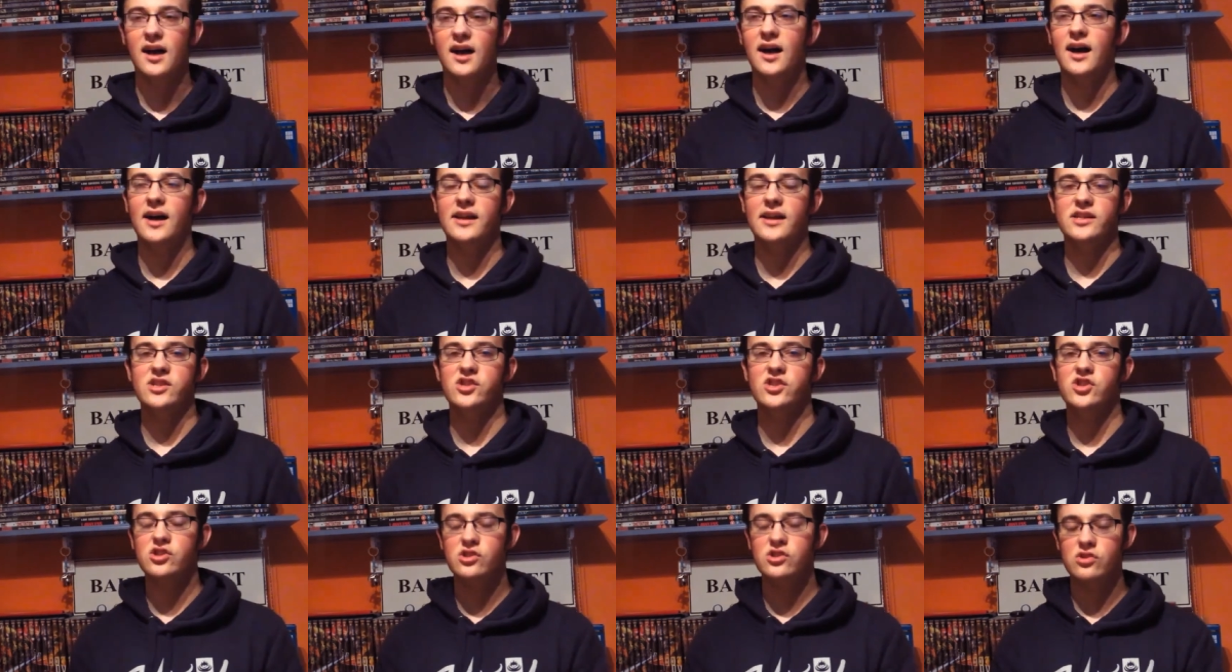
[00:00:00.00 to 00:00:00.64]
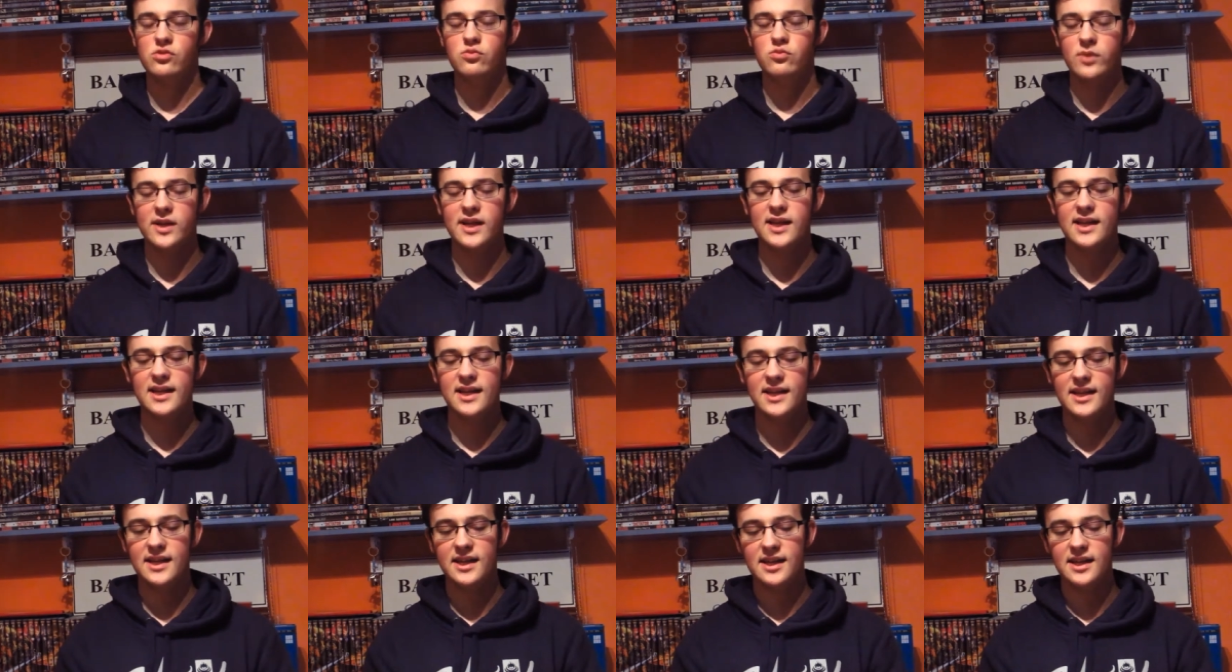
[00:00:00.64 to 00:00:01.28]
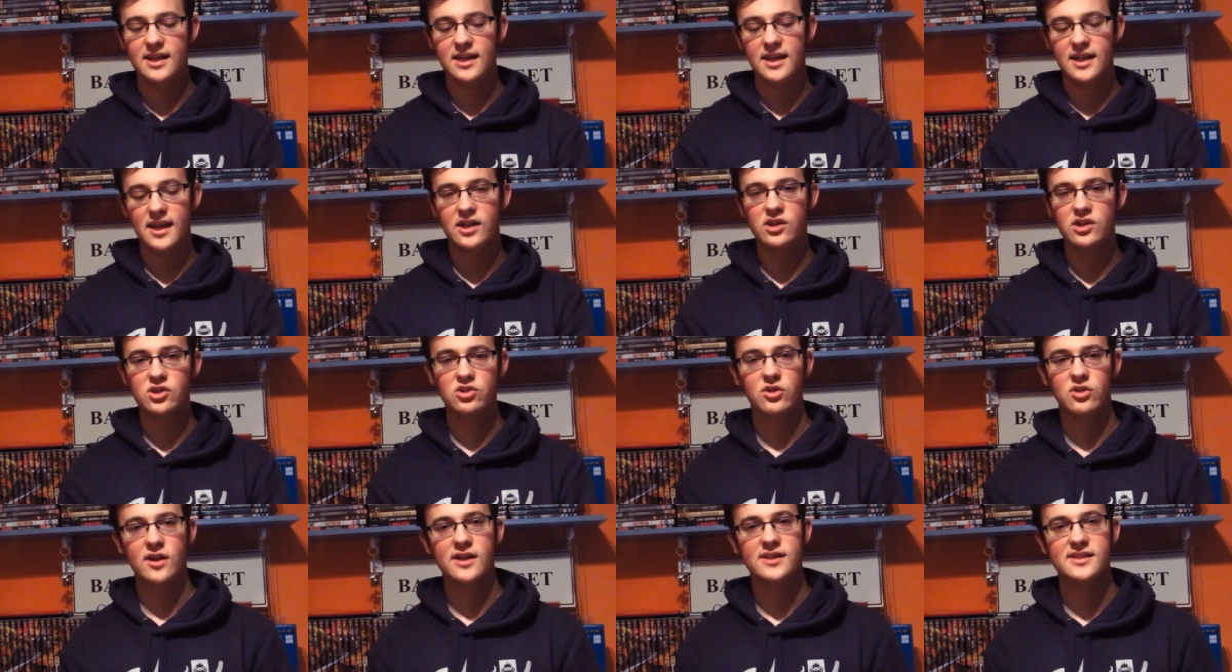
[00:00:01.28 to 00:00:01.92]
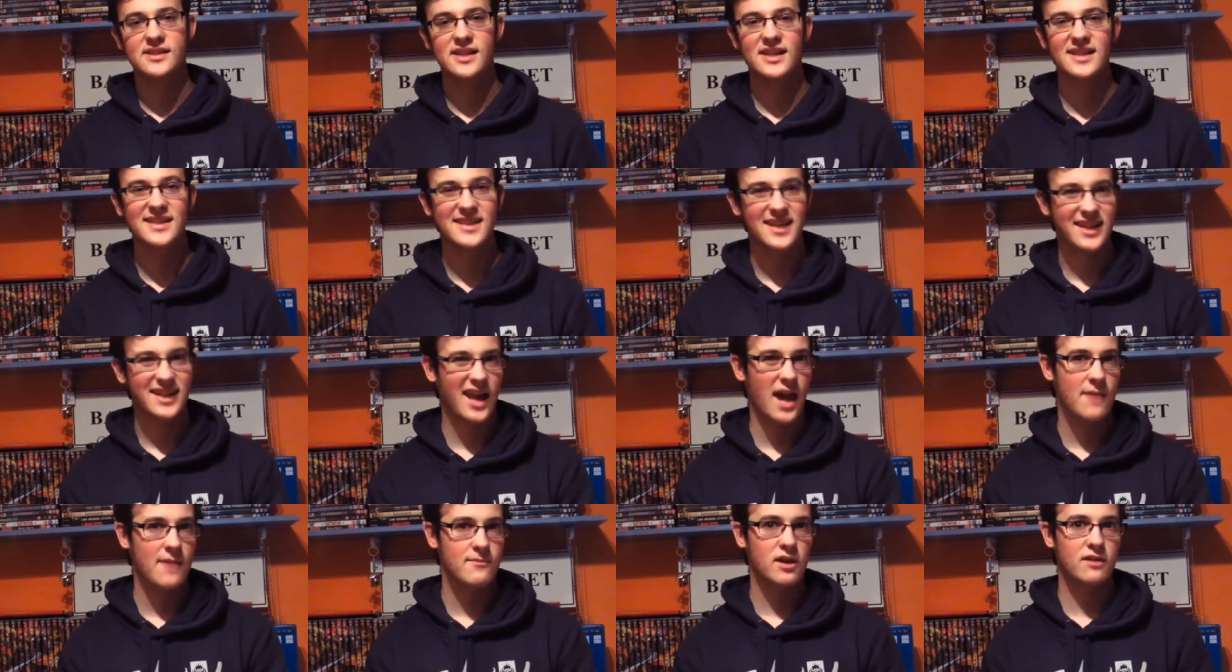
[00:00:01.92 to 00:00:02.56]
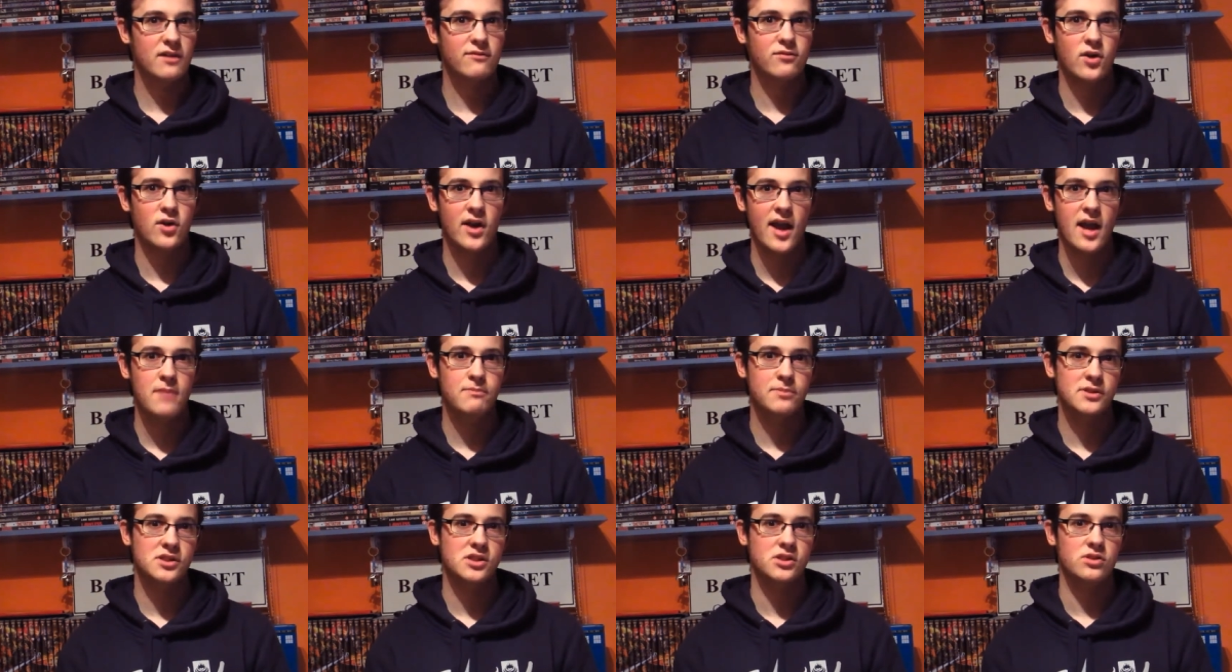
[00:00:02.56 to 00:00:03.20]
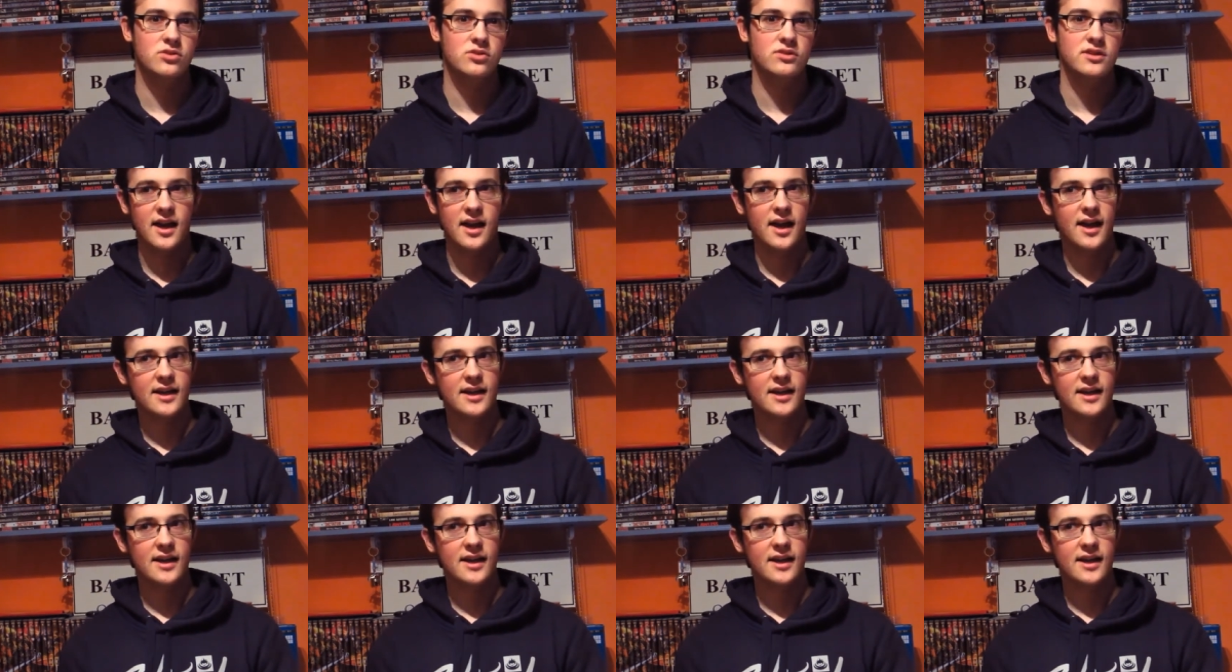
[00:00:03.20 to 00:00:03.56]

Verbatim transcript: And it's just a really interesting dynamic for an episode.